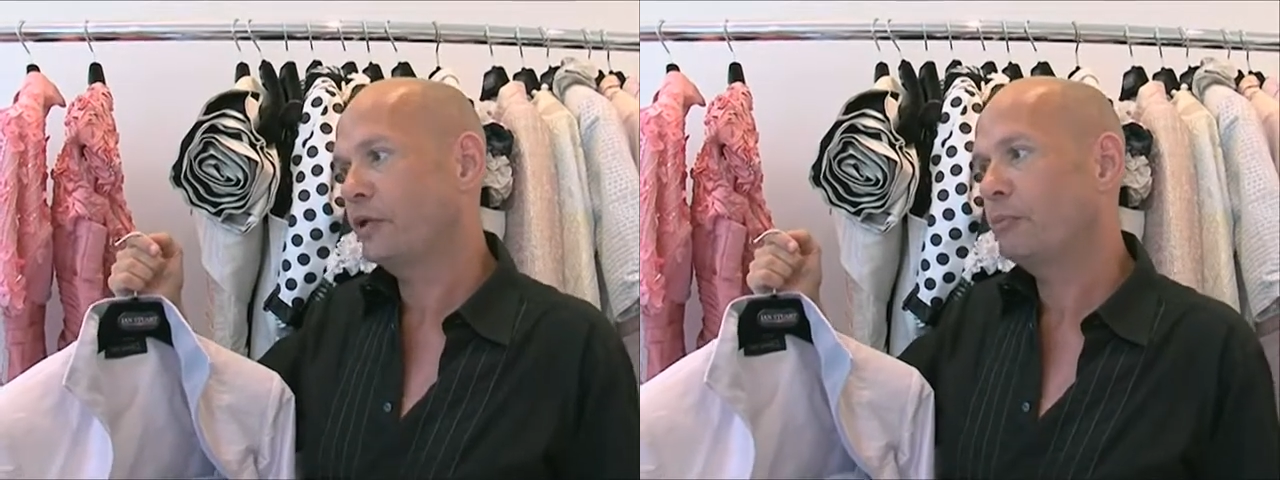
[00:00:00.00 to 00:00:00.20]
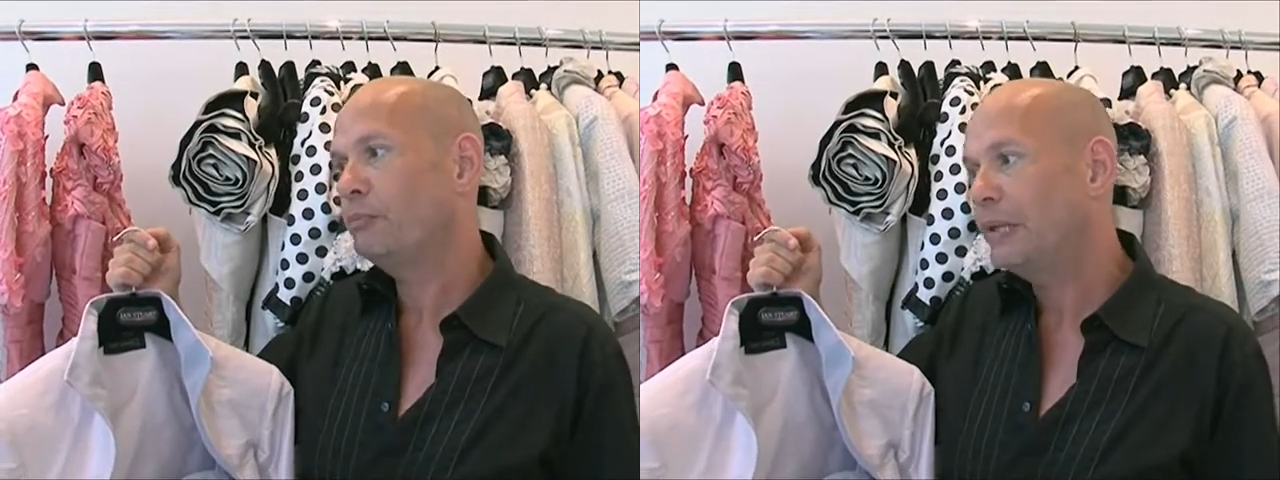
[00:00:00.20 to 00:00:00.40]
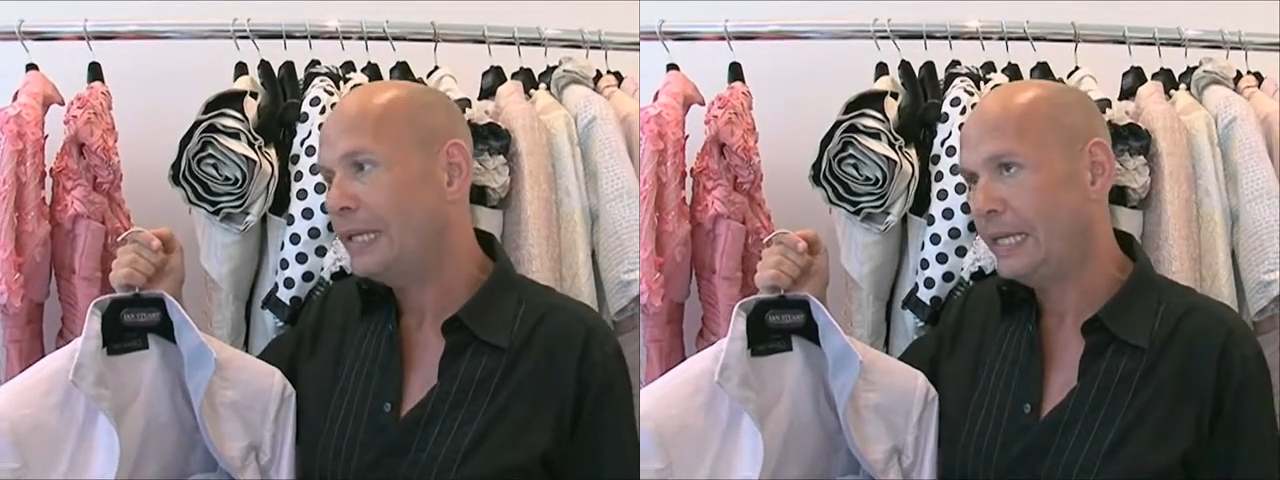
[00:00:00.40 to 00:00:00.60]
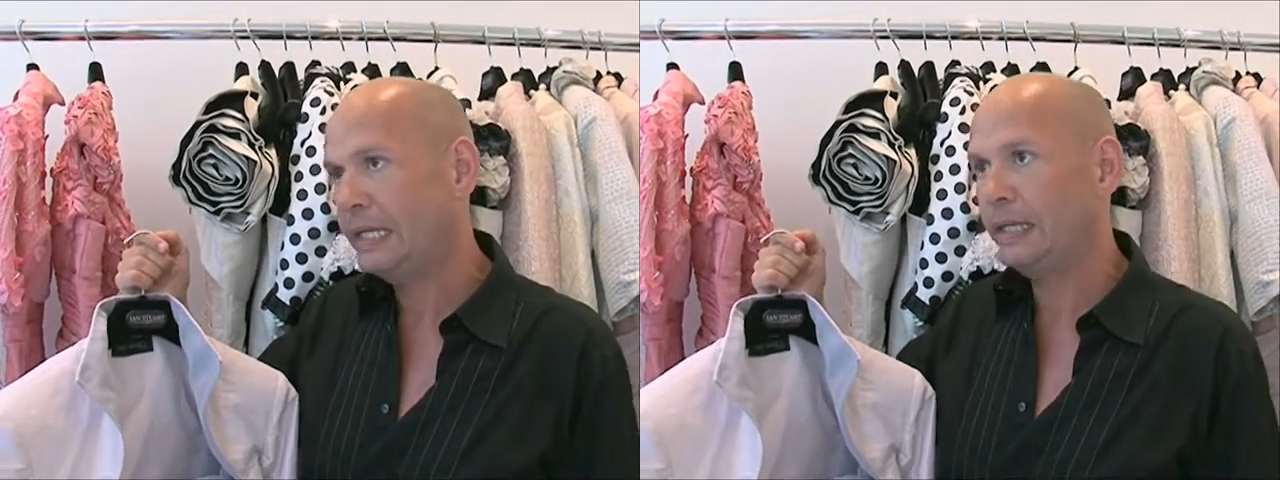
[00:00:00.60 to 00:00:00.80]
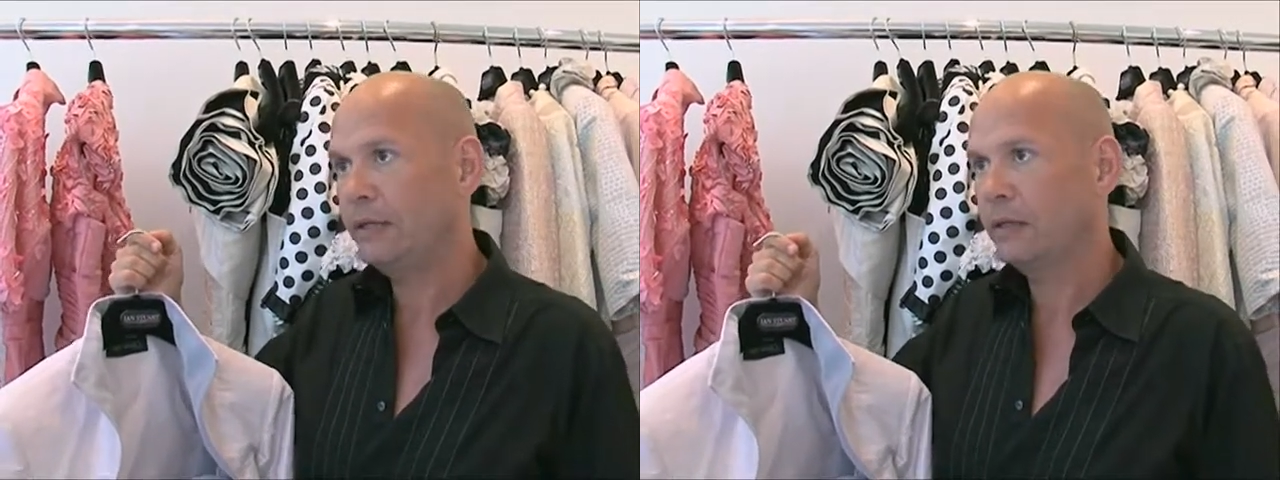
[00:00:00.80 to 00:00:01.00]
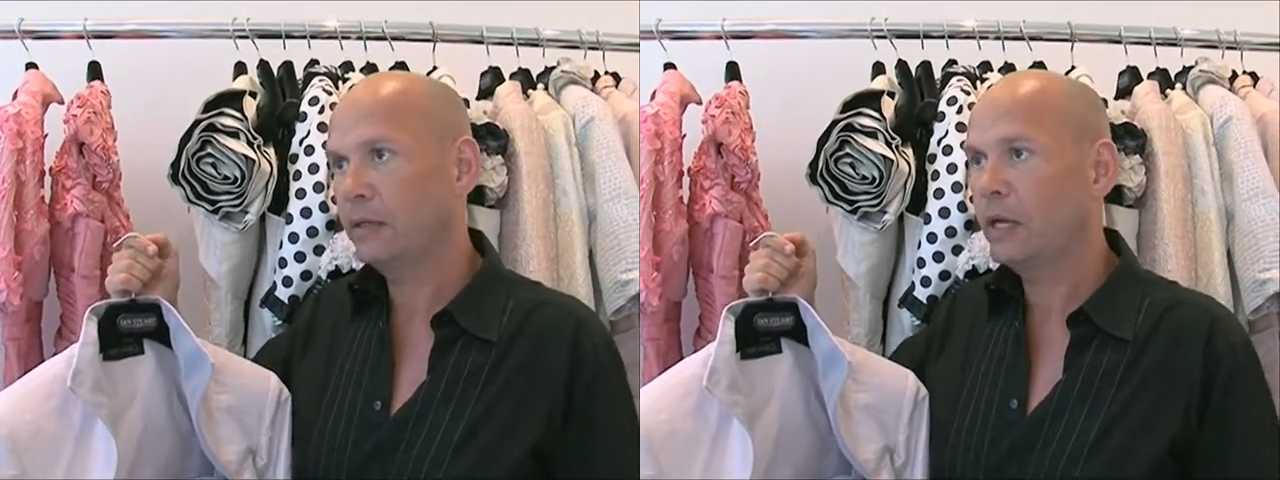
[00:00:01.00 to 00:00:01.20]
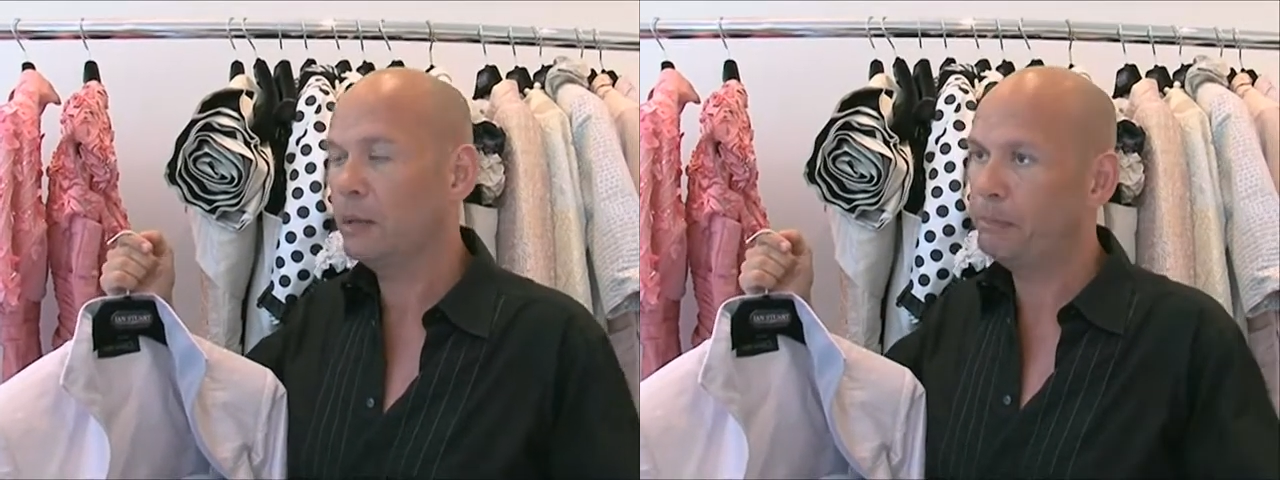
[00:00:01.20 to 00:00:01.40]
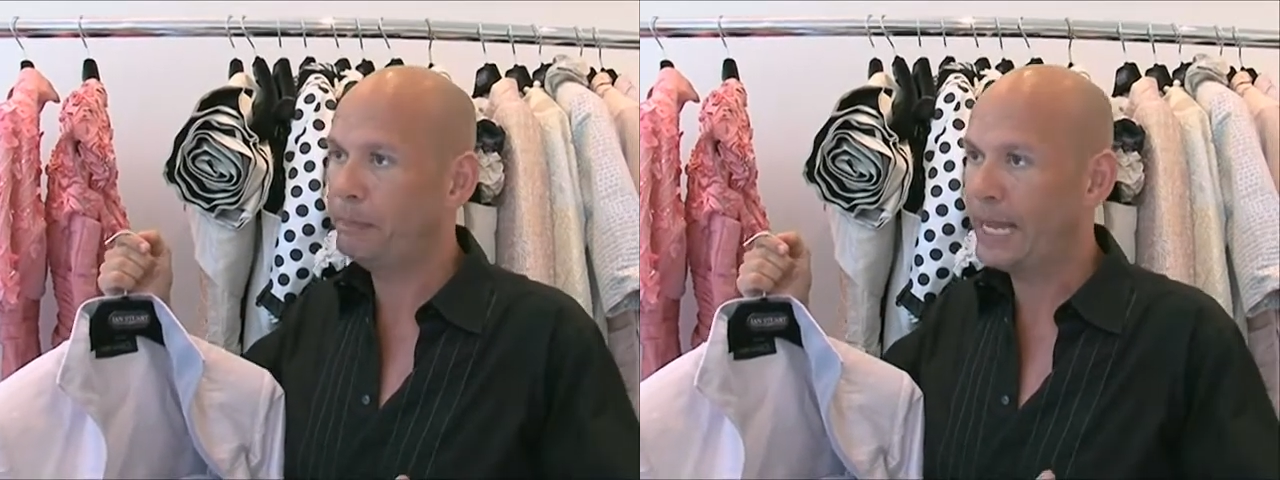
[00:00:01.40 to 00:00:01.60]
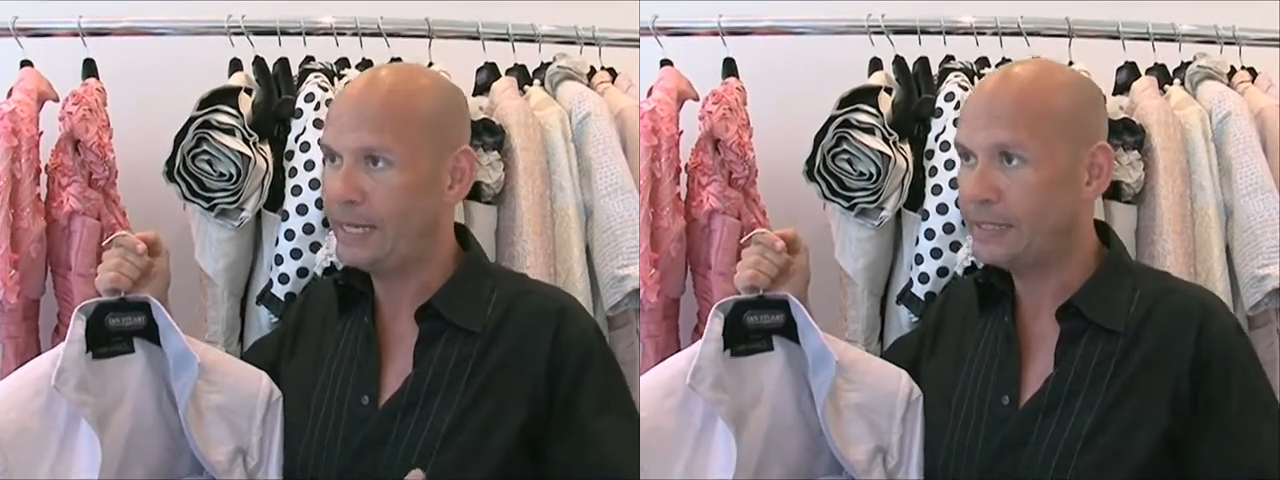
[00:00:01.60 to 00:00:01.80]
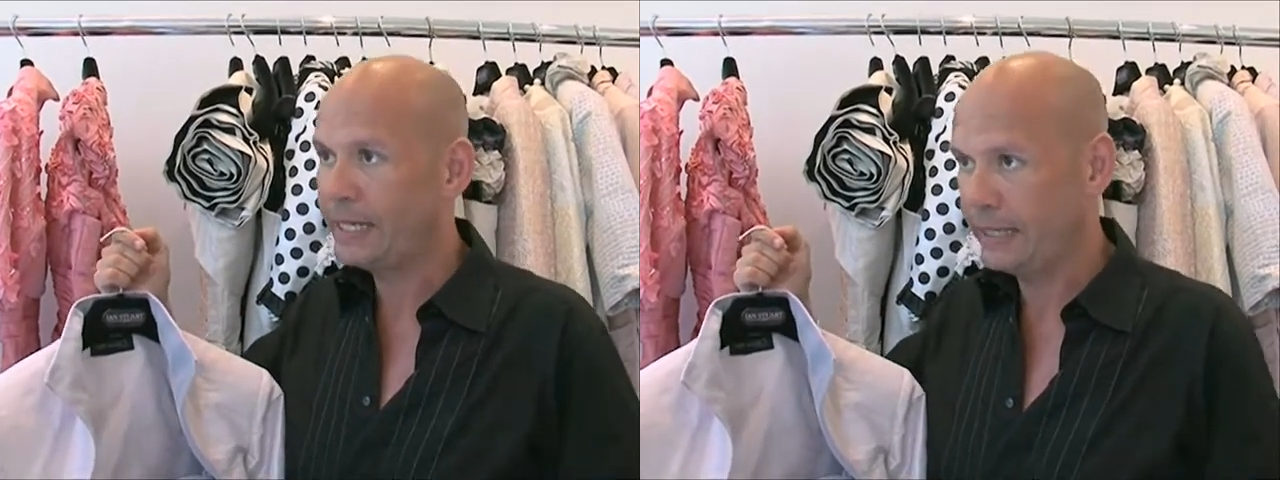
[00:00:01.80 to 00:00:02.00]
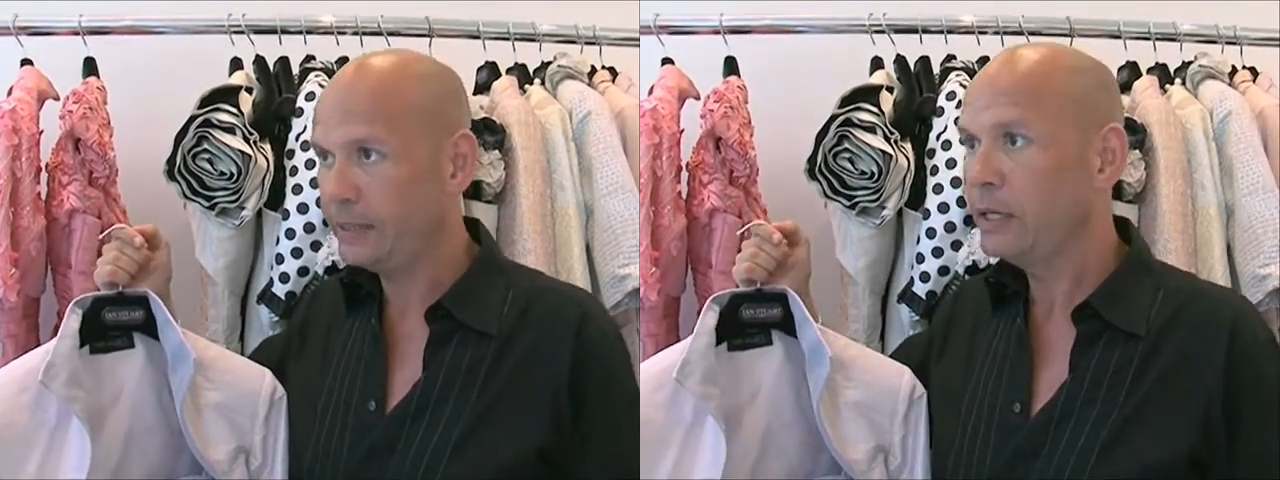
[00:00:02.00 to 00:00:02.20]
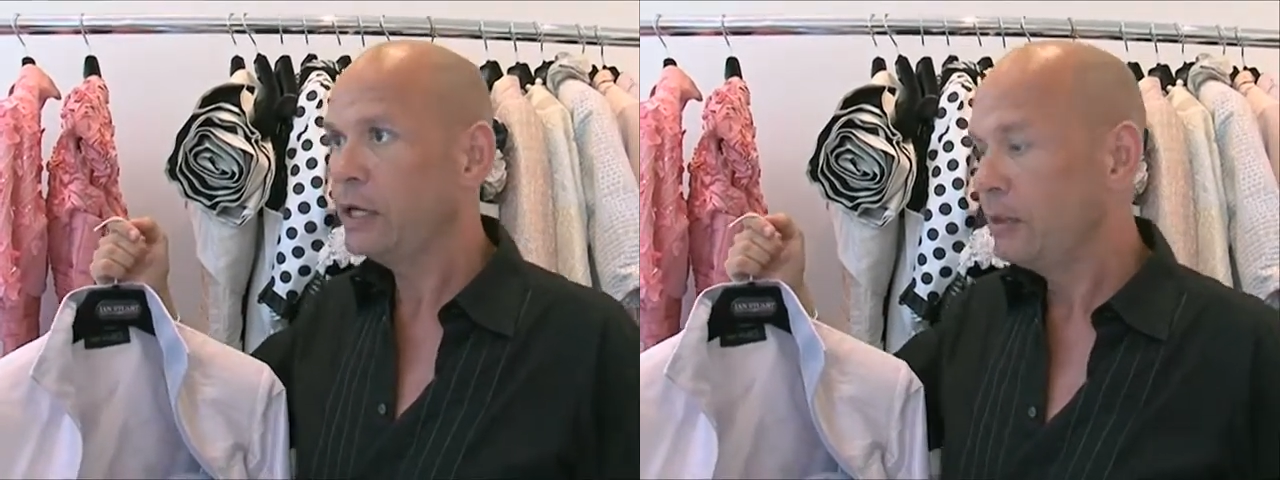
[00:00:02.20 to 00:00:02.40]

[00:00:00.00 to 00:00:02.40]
completely blend in,